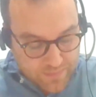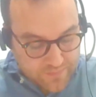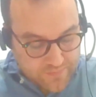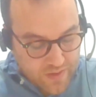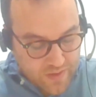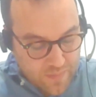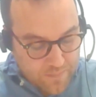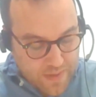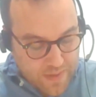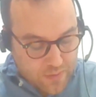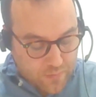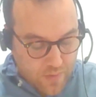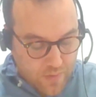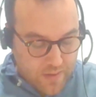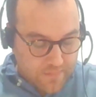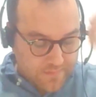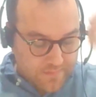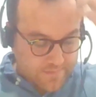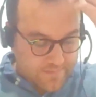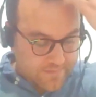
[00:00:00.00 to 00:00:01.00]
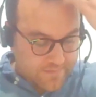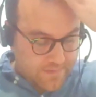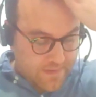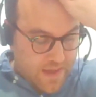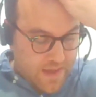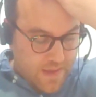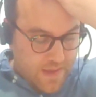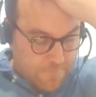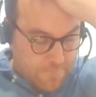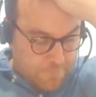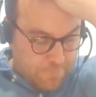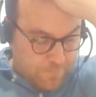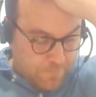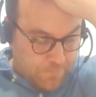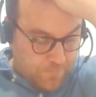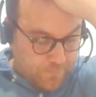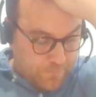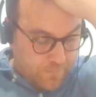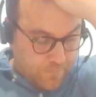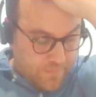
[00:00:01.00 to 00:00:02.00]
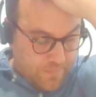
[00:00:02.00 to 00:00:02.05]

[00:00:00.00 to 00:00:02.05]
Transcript: of certain backgrounds, and